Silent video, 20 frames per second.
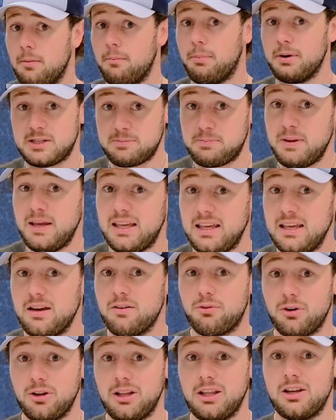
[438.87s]
But speaking
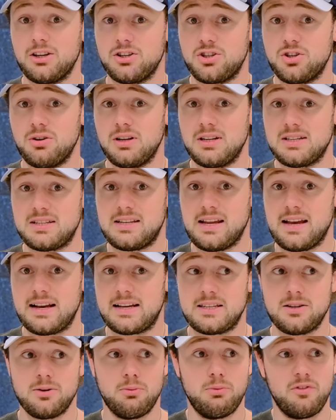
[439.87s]
of really good shooting
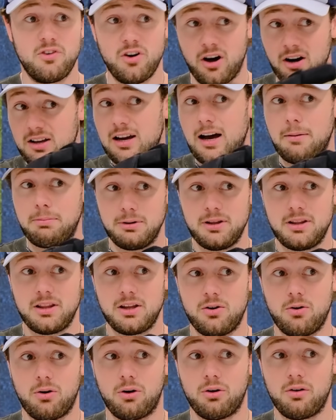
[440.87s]
sticks, we've got a couple in the
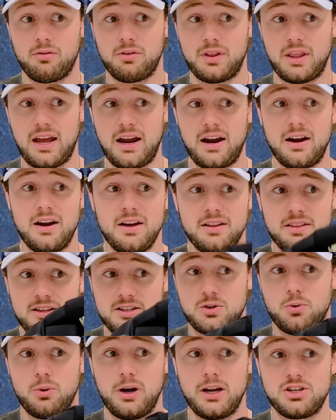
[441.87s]
corner over there, the
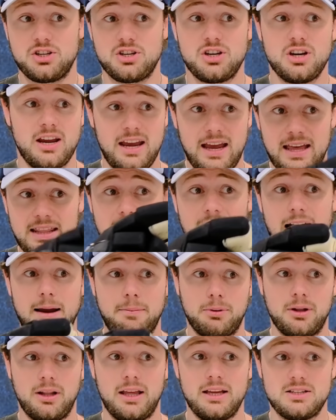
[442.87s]
Twitch and the
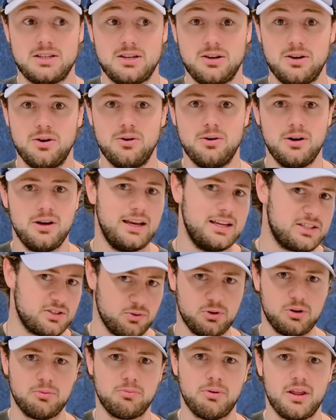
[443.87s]
HyperLite 2, its
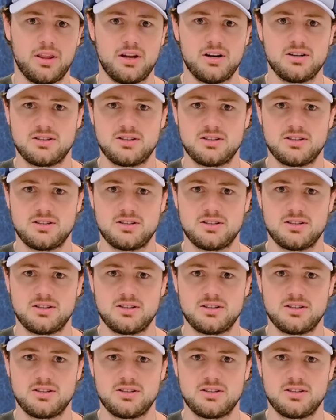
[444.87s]
older brother.